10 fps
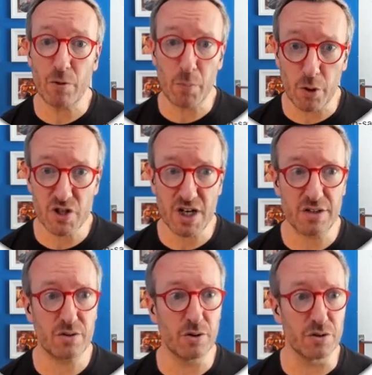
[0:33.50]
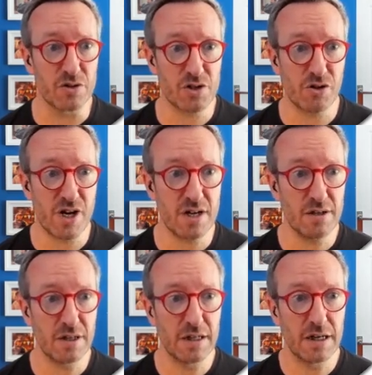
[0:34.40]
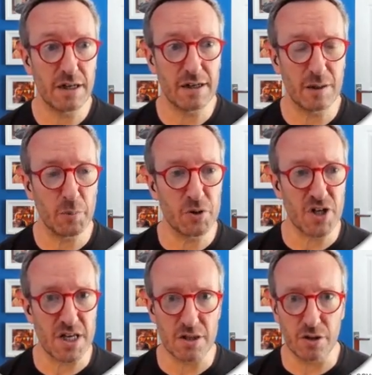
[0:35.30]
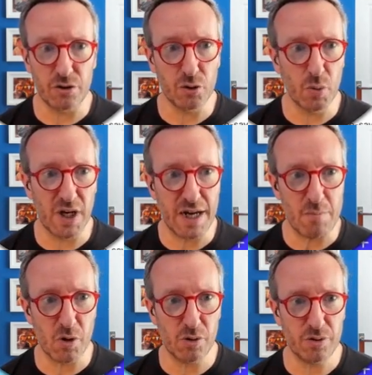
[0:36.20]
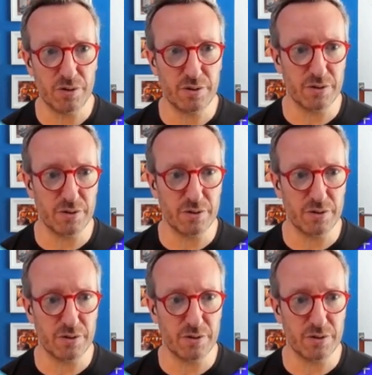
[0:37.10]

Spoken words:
a project on screen. I'll put it in the UI mode